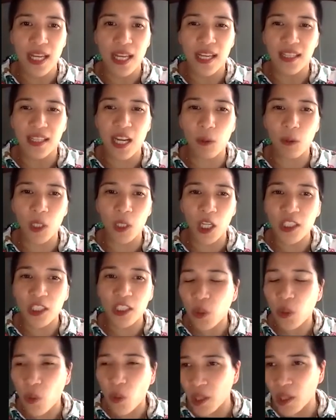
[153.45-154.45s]
They were
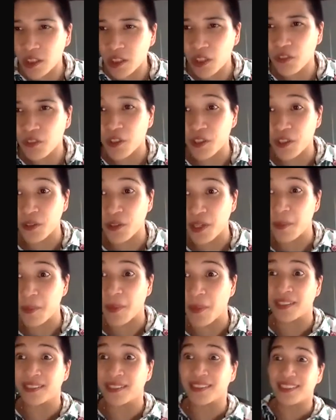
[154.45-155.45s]
underwater for 3
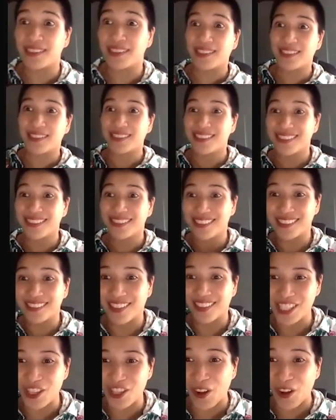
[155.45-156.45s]
months.
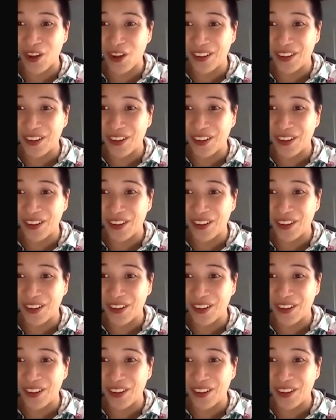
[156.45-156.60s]
So,